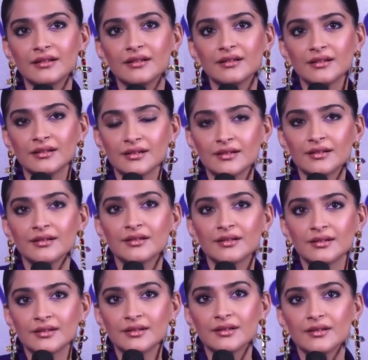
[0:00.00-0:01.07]
in your trailer van,
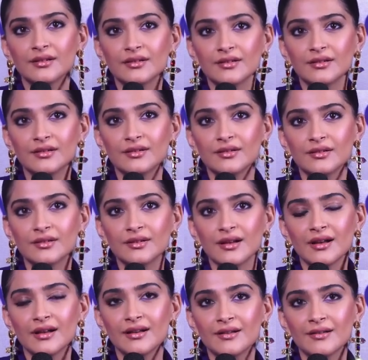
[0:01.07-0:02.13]
would you
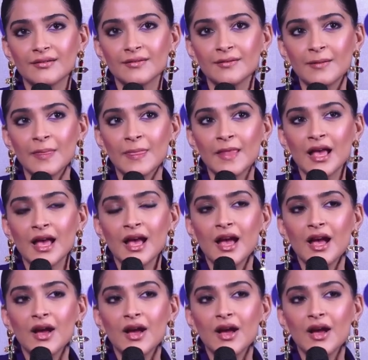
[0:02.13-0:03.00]
go for this?